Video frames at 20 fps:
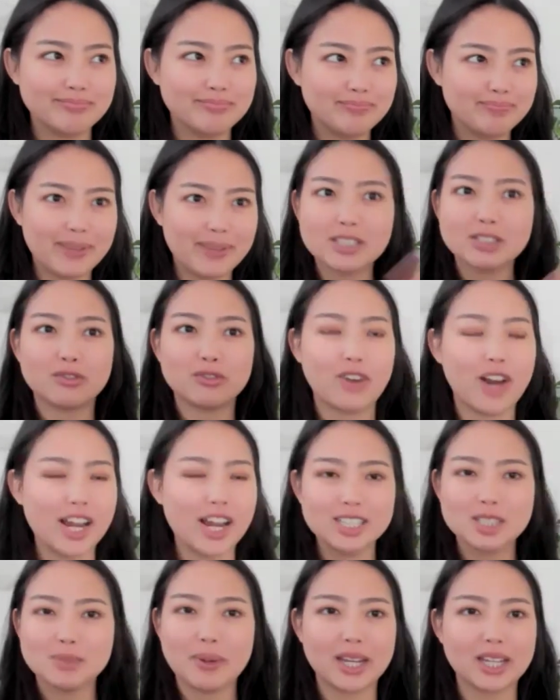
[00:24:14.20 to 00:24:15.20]
best
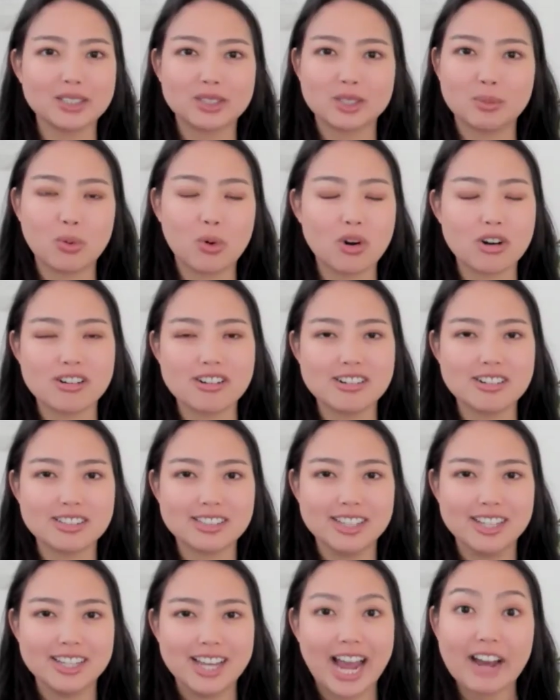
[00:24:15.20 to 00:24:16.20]
friends, biggest
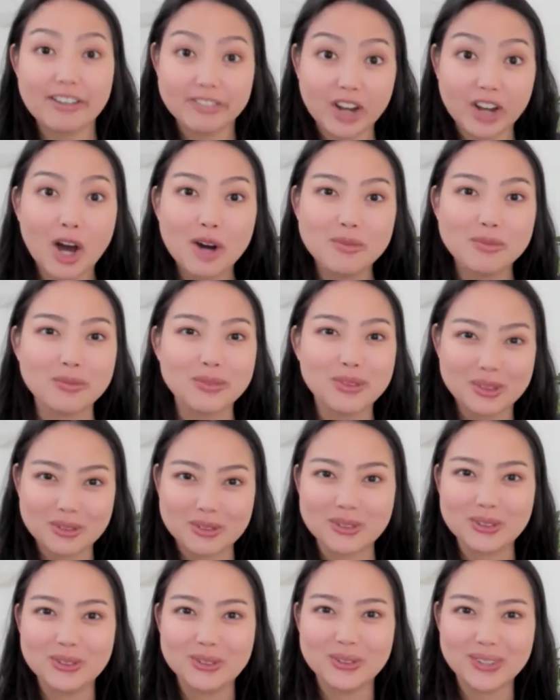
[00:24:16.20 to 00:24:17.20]
supporters have come
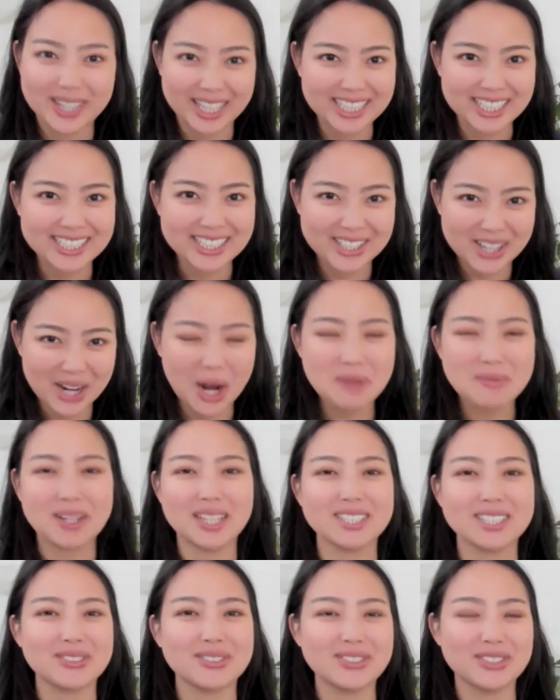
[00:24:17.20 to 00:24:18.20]
through LinkedIn
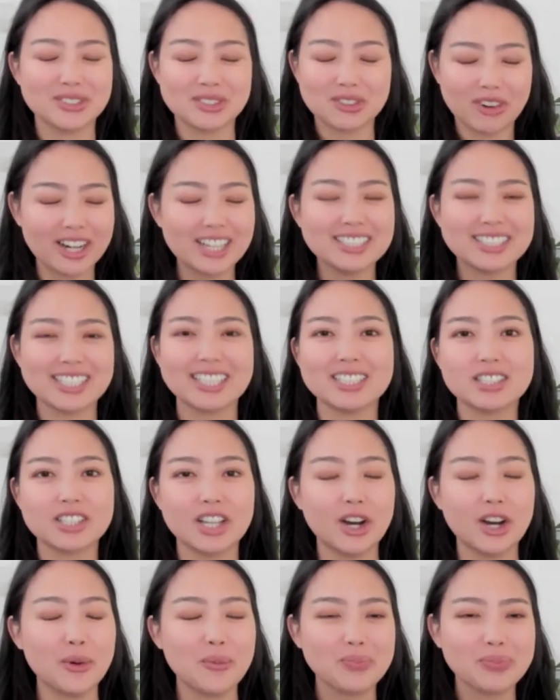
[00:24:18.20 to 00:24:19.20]
comments, which is crazy.
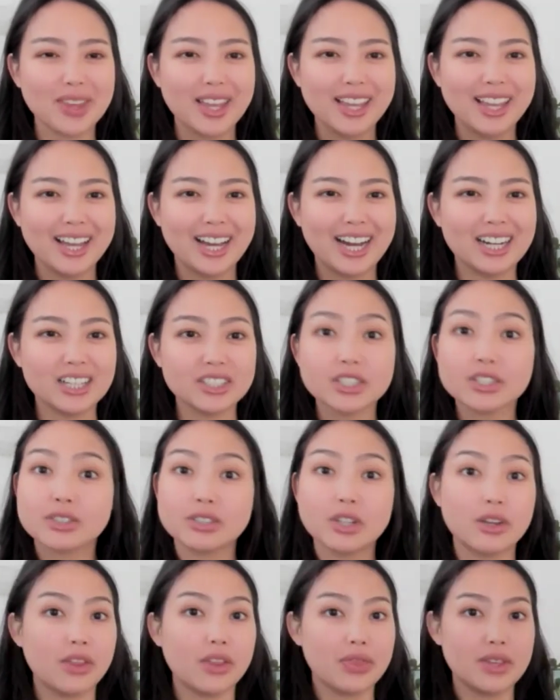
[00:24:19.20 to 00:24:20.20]
So just
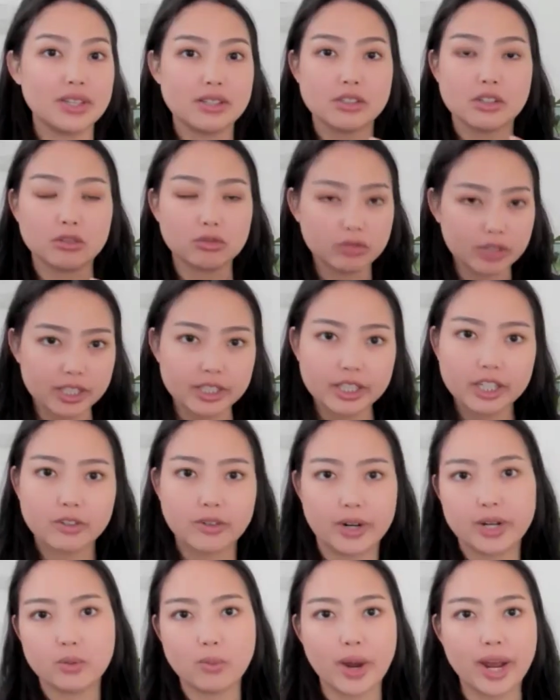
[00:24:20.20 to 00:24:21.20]
know that this is a really
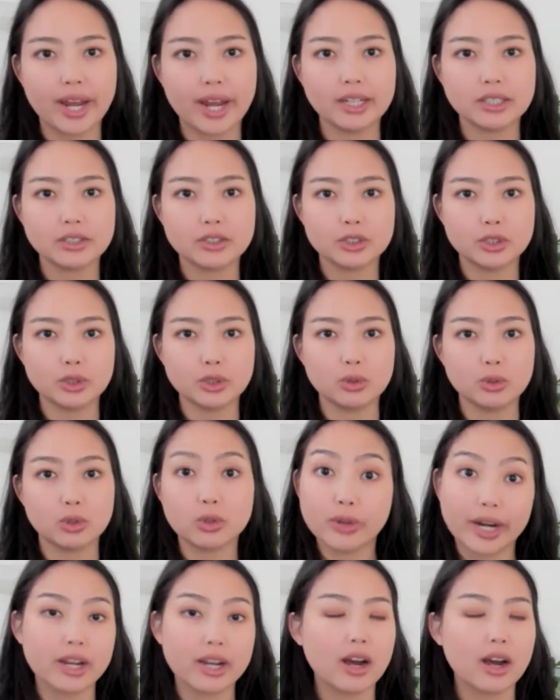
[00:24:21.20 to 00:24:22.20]
great way to
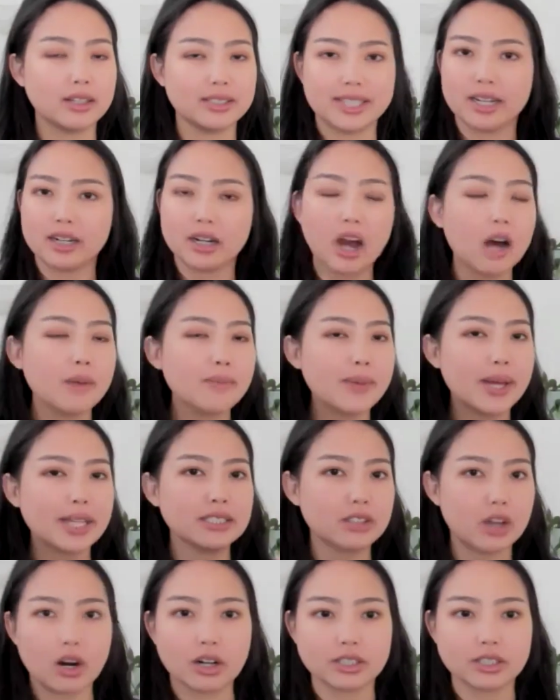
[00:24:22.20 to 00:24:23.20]
create content.
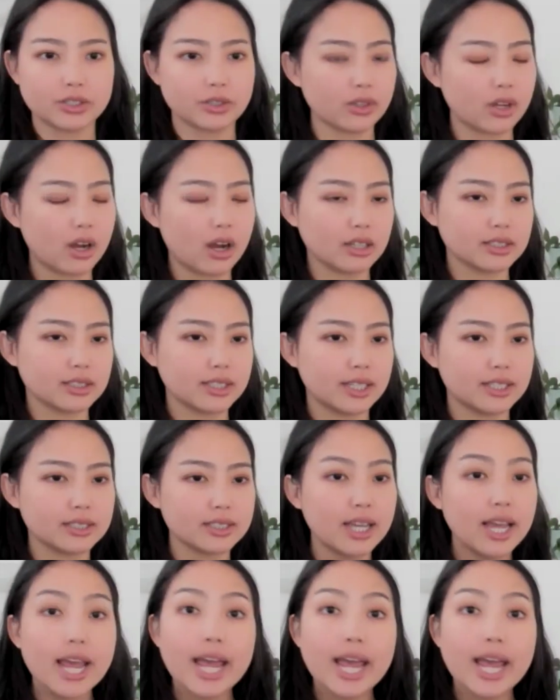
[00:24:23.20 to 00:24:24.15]
Comments are still content.